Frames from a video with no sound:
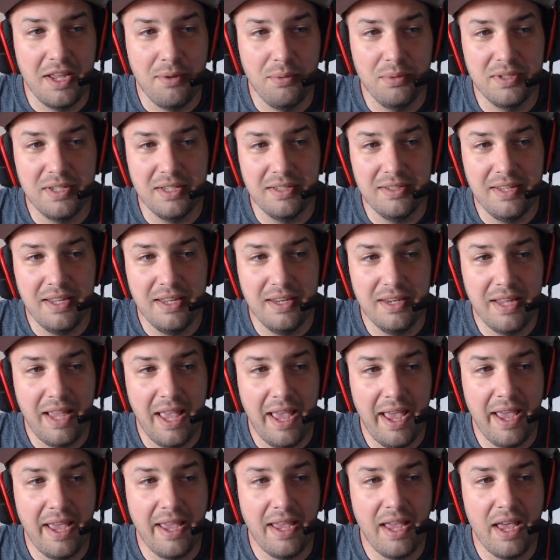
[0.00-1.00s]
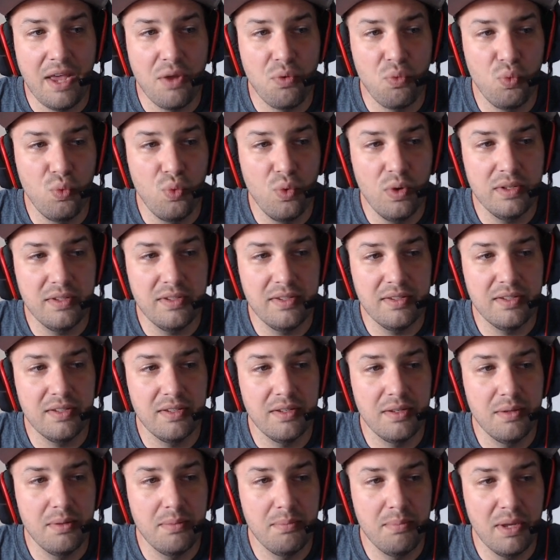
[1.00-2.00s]
it was at 10K, and
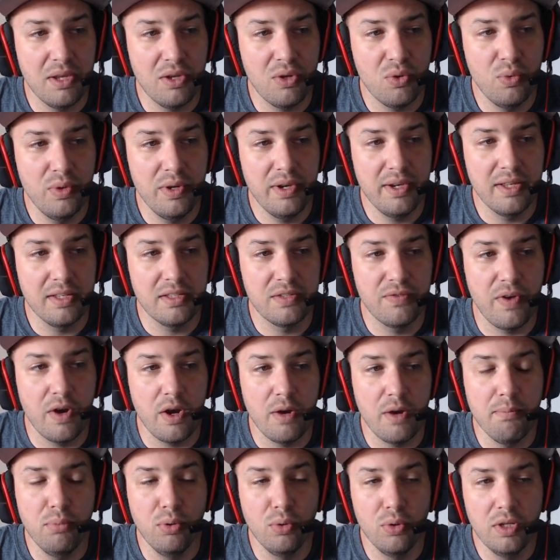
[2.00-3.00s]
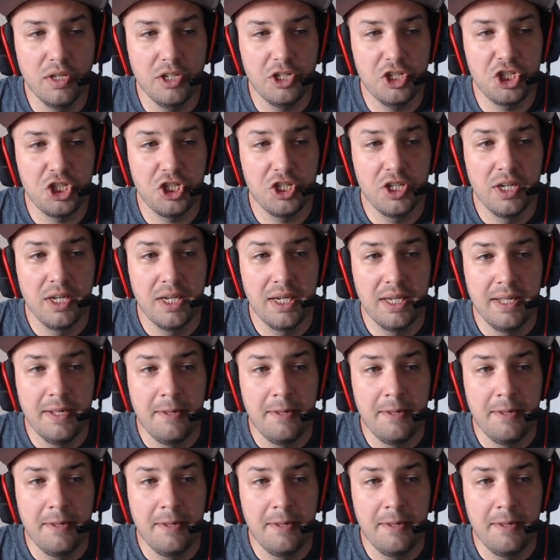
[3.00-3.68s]
once Bitcoin gets very bullish,